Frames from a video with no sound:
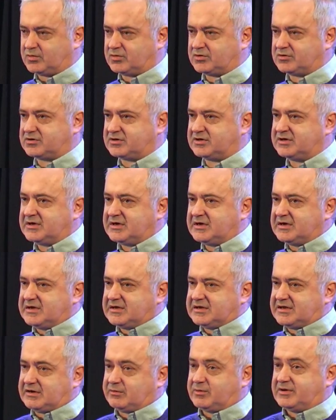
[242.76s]
war.
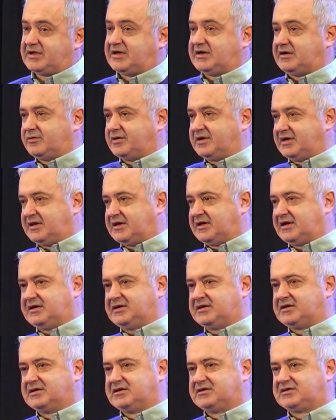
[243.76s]
Now, we're now in
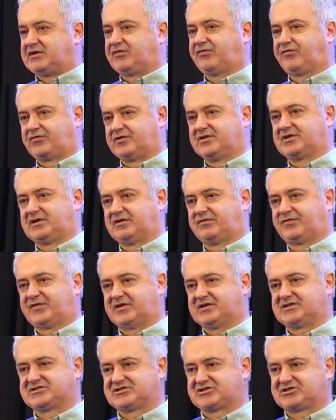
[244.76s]
a different and a
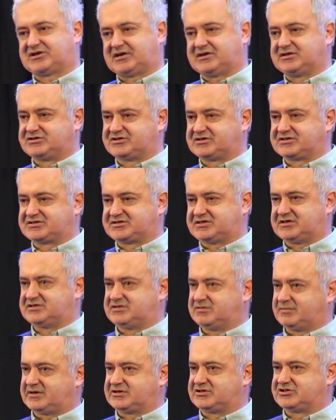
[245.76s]
fast-changing
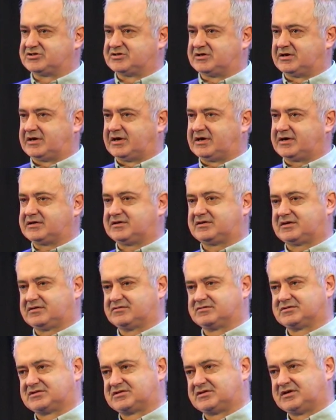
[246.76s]
situation. I
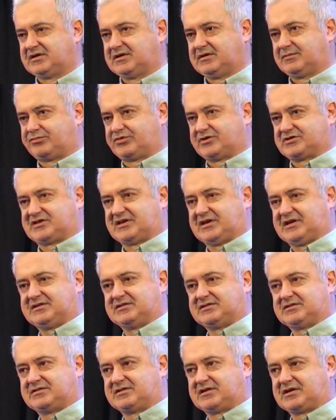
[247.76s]
don't
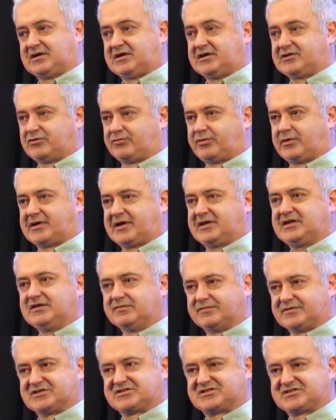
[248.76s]
pretend that I, or any
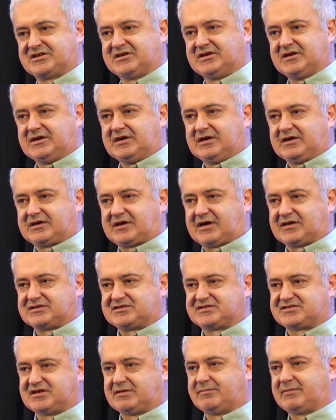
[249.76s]
of us, can
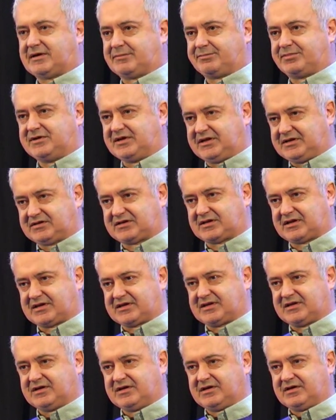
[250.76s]
sum up
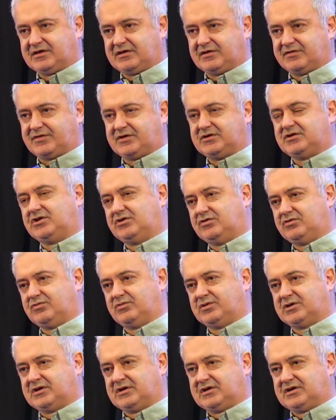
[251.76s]
neatly the
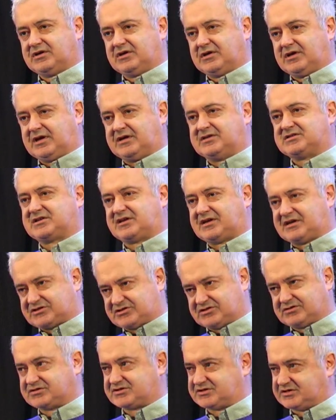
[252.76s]
new
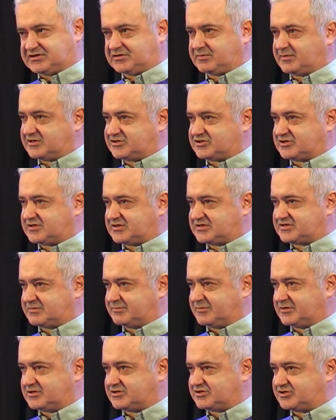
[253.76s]
international situation that's
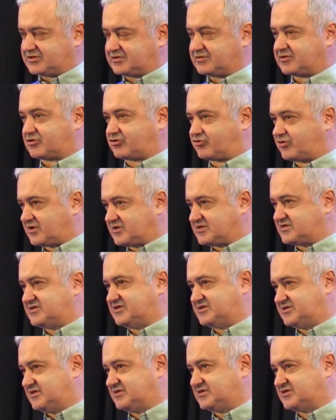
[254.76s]
emerging. The
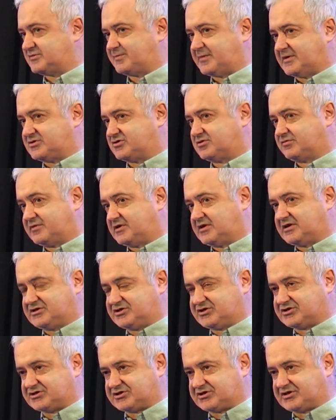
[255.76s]
crisis in the special
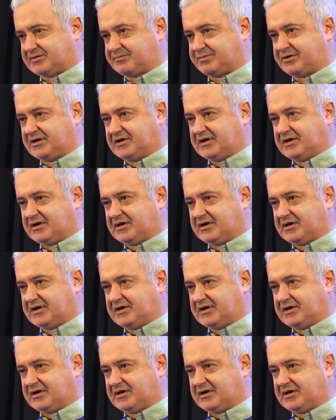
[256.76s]
relationship,